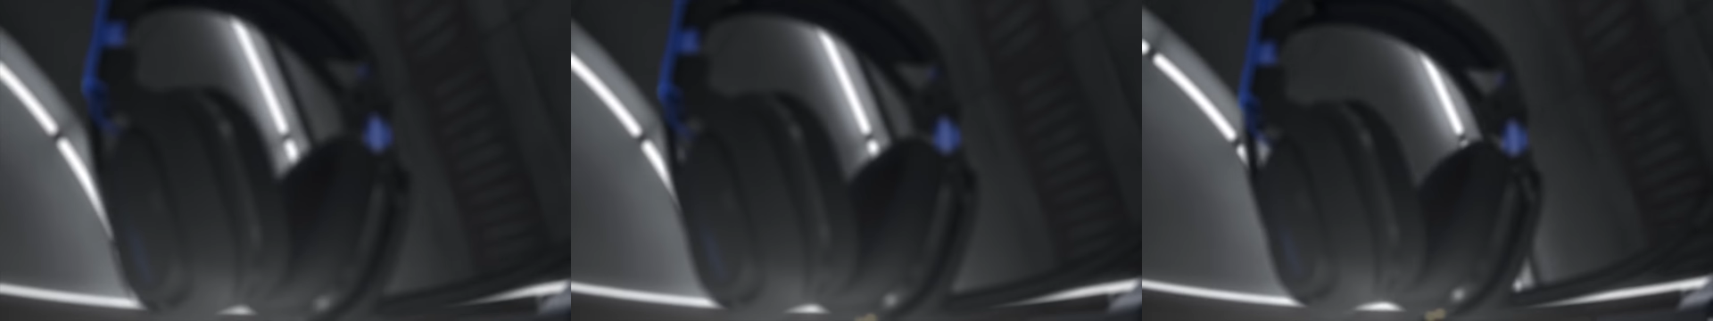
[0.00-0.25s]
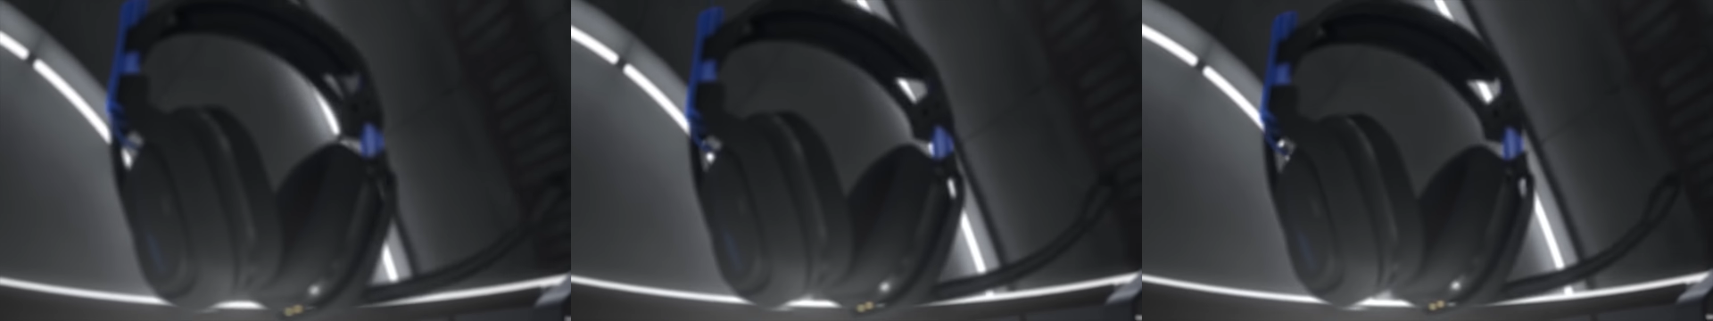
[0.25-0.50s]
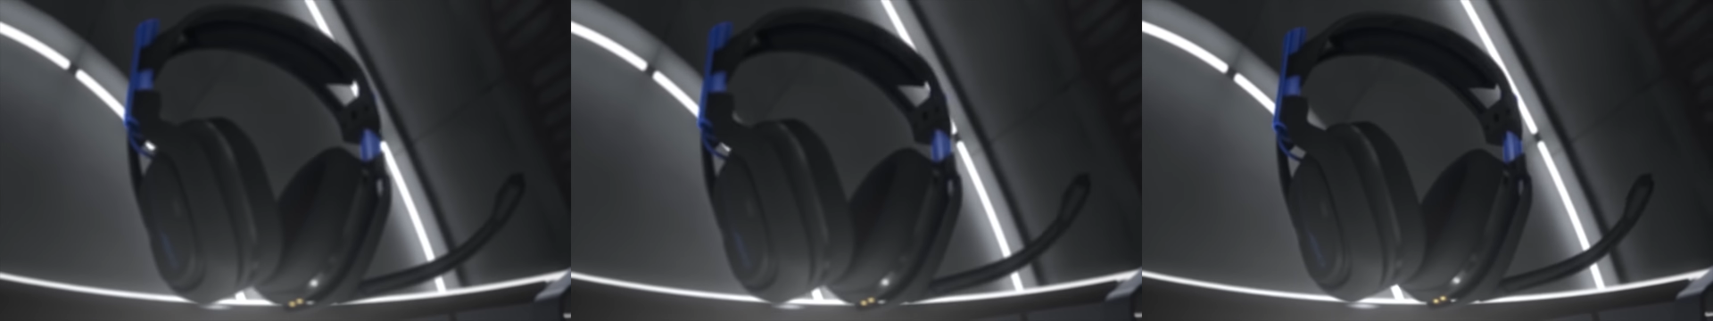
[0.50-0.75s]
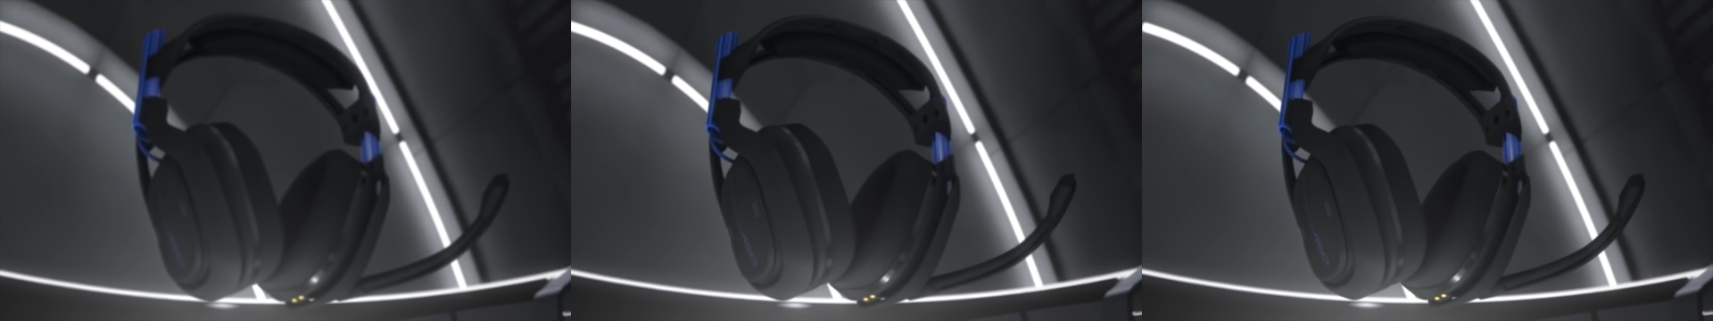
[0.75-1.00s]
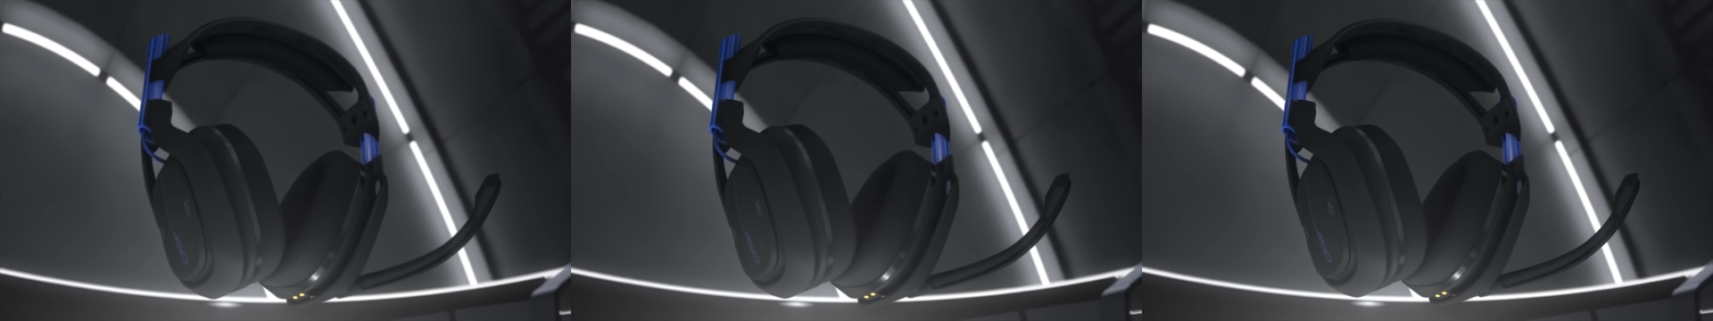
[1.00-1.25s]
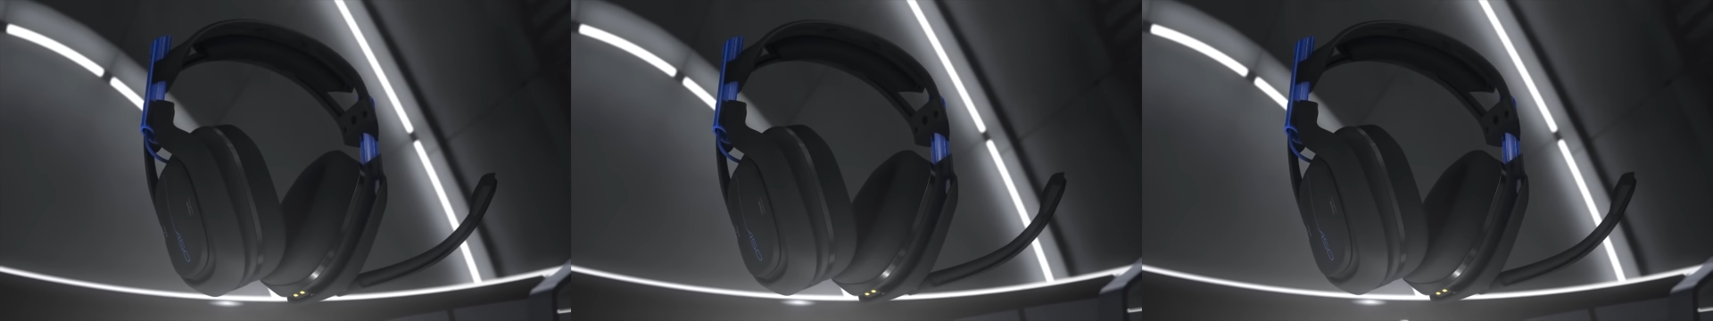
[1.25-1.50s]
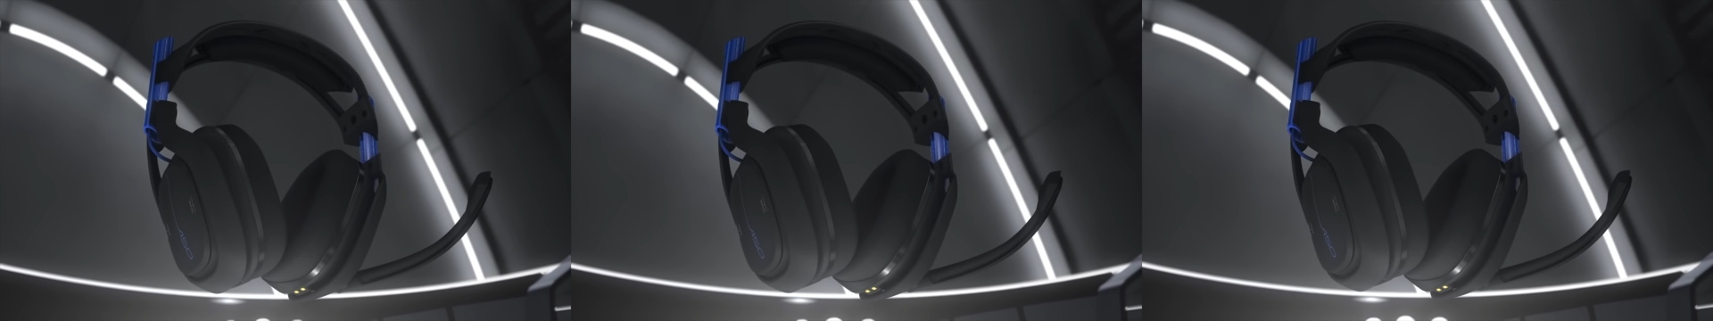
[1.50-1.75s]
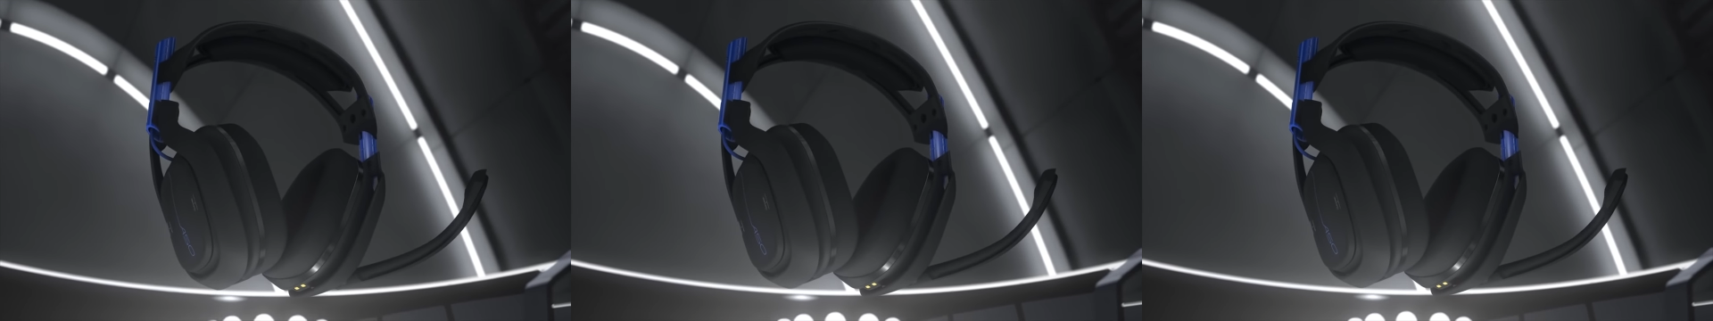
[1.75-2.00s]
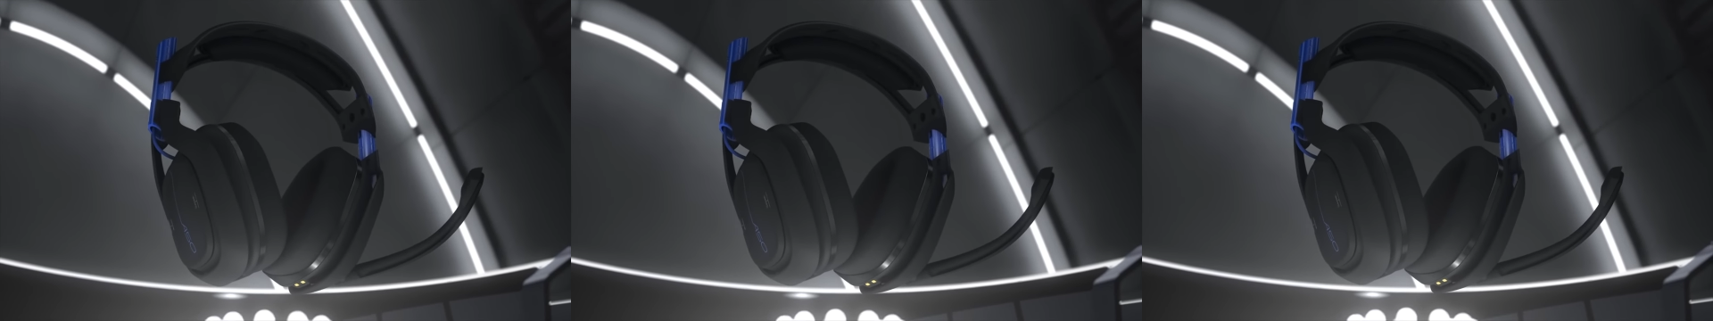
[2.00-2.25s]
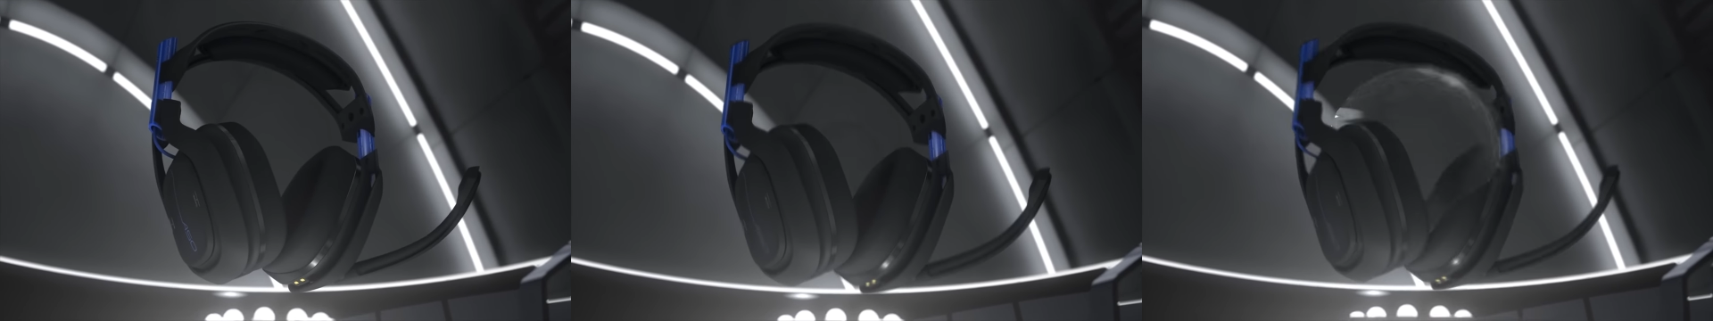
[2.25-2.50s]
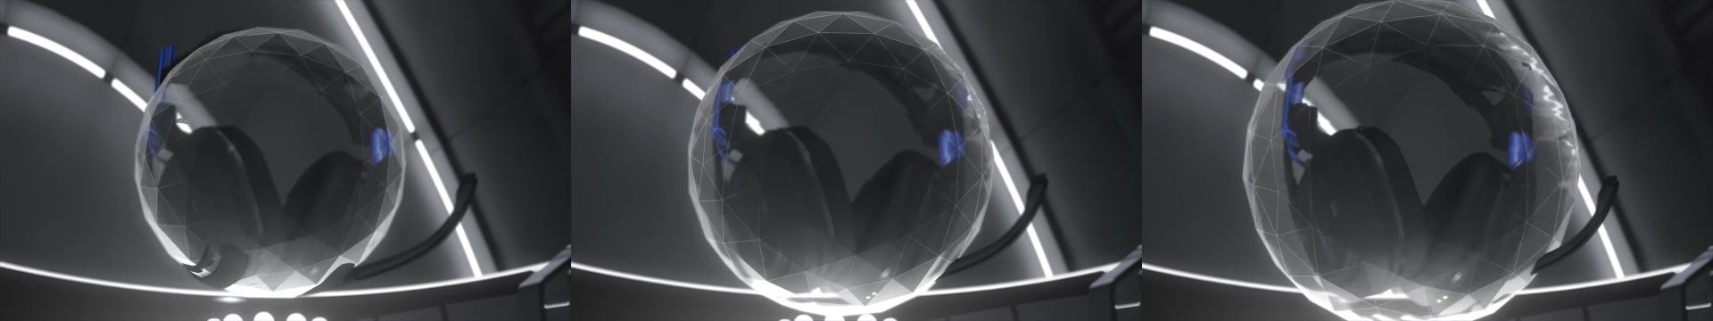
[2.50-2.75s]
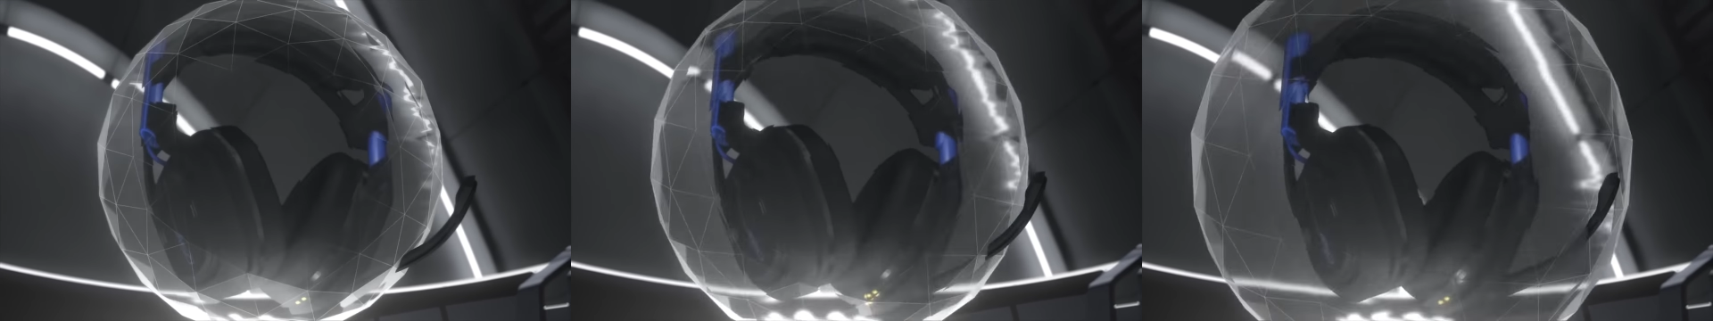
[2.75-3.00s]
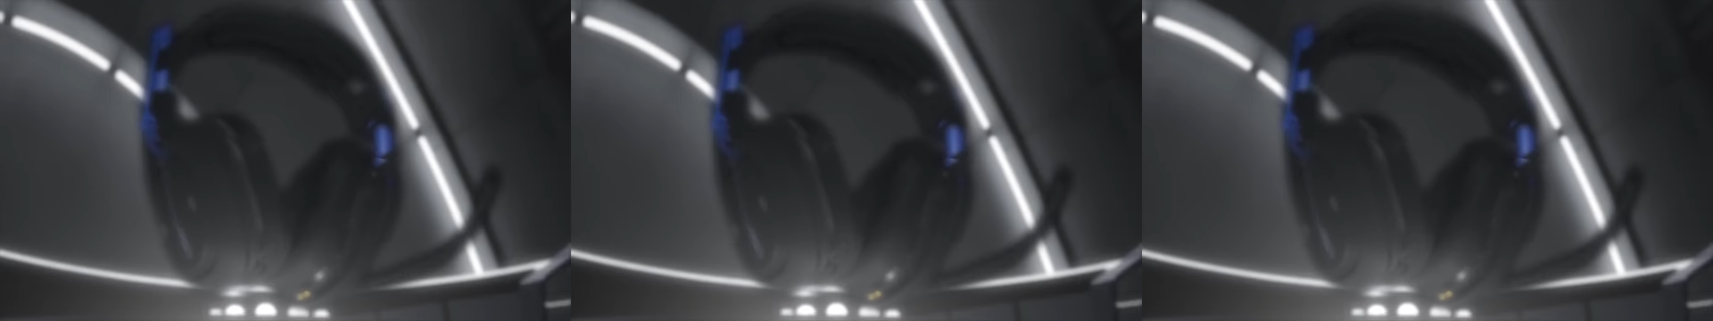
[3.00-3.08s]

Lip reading: (no speaker visible)